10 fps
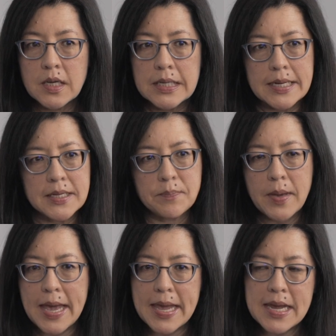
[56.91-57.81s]
getting
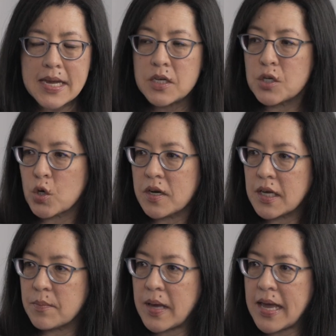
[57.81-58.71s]
paid, trying to
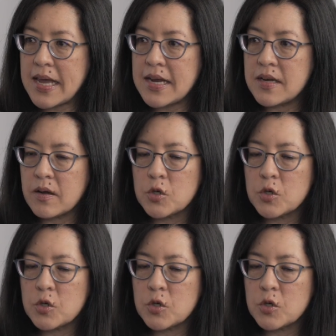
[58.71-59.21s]
get paid,